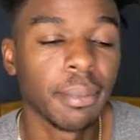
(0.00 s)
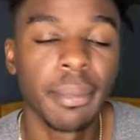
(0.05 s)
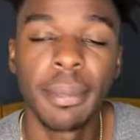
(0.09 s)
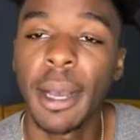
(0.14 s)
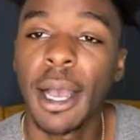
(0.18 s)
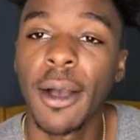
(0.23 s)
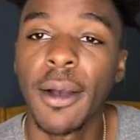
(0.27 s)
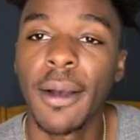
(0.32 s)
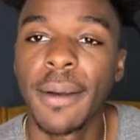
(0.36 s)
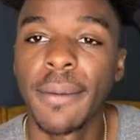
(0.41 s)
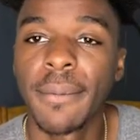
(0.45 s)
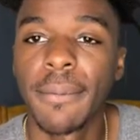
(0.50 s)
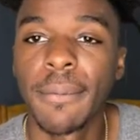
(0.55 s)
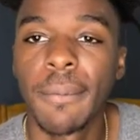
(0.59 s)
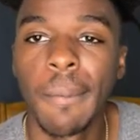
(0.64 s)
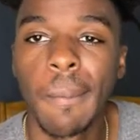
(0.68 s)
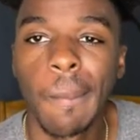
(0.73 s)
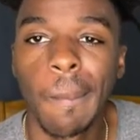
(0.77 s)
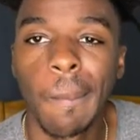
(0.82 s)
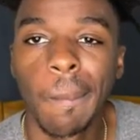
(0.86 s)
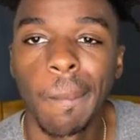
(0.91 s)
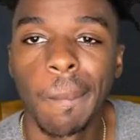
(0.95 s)
Wow,
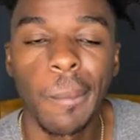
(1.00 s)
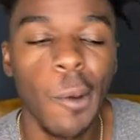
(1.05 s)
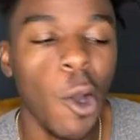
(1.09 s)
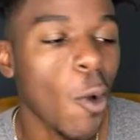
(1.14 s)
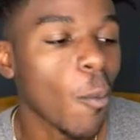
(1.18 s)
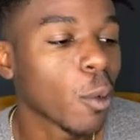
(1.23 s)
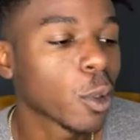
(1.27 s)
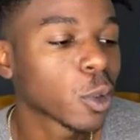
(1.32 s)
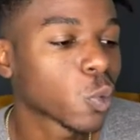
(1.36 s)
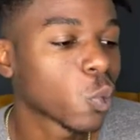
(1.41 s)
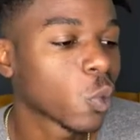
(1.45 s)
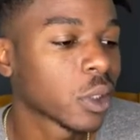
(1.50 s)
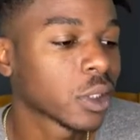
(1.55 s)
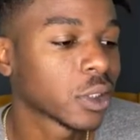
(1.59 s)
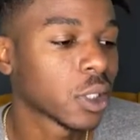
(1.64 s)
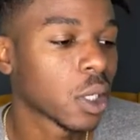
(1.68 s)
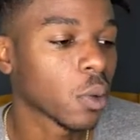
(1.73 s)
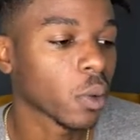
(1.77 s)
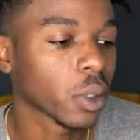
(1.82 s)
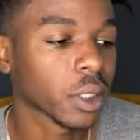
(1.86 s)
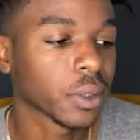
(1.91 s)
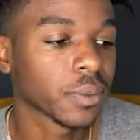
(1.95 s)
almost 1
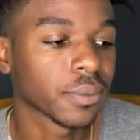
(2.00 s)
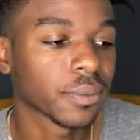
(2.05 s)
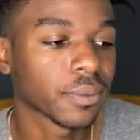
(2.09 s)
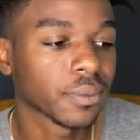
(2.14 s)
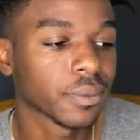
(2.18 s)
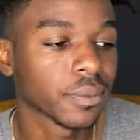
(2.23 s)
token.